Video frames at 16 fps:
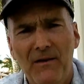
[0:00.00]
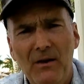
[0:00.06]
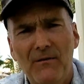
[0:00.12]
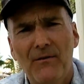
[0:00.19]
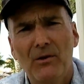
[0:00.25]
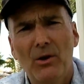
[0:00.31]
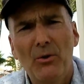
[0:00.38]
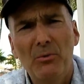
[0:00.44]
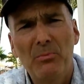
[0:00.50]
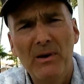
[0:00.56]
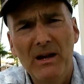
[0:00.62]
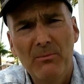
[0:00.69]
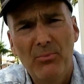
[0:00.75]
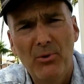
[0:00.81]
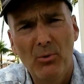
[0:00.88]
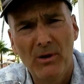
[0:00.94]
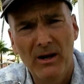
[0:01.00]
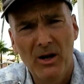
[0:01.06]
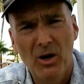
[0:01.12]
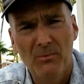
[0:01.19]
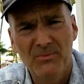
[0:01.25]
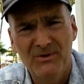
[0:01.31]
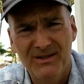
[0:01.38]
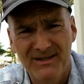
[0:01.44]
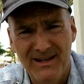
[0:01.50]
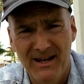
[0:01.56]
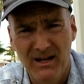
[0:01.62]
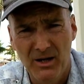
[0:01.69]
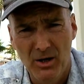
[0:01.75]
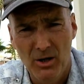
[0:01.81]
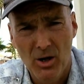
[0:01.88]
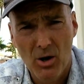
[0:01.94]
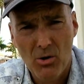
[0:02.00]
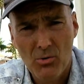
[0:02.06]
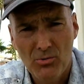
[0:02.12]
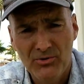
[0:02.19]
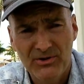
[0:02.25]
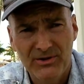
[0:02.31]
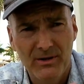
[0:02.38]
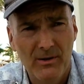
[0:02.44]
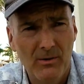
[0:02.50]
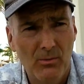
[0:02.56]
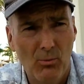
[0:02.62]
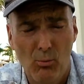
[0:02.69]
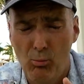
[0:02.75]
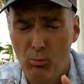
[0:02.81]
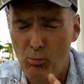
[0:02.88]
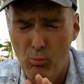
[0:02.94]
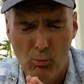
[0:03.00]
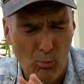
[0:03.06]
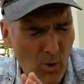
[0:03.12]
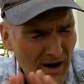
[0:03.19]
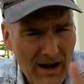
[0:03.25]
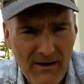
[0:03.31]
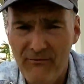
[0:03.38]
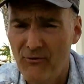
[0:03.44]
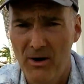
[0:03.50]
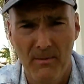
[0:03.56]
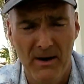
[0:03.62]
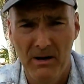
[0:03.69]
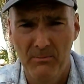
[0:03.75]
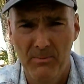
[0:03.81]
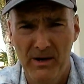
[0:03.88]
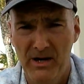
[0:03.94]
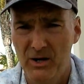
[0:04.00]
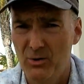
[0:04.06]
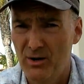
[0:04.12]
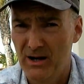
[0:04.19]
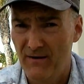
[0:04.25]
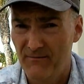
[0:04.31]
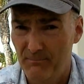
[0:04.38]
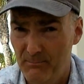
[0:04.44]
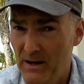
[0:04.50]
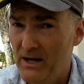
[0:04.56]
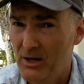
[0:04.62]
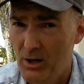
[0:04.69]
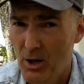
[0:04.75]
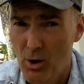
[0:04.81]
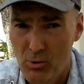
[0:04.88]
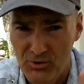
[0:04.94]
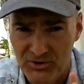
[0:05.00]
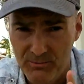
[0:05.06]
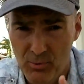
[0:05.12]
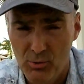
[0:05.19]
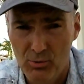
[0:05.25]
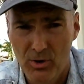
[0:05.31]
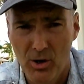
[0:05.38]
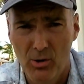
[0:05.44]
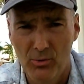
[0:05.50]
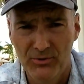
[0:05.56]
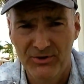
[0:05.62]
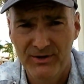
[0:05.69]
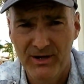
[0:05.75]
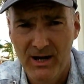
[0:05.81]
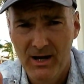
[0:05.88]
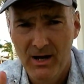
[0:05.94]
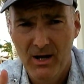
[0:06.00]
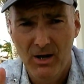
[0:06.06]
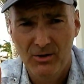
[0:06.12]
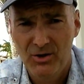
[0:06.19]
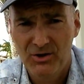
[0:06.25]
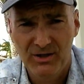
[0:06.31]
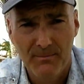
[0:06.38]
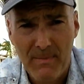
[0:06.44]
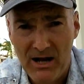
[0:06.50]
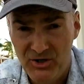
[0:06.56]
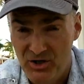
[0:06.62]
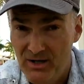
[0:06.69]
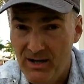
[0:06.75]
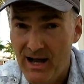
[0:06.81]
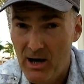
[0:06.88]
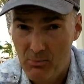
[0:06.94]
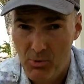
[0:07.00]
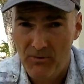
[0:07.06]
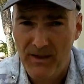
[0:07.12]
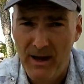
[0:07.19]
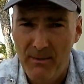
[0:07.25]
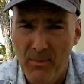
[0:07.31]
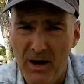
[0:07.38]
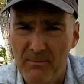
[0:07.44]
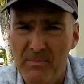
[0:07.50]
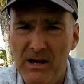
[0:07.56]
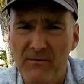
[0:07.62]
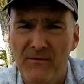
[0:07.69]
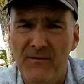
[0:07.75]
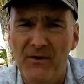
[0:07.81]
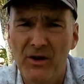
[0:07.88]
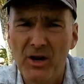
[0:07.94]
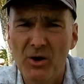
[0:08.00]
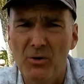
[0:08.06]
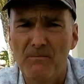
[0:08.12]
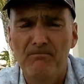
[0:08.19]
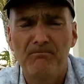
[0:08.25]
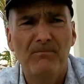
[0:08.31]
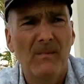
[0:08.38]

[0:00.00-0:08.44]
I think for a lot of people, when it comes to setting goals, whatever it may be, you could have big goals, small goals, just imagine now what that might mean for you.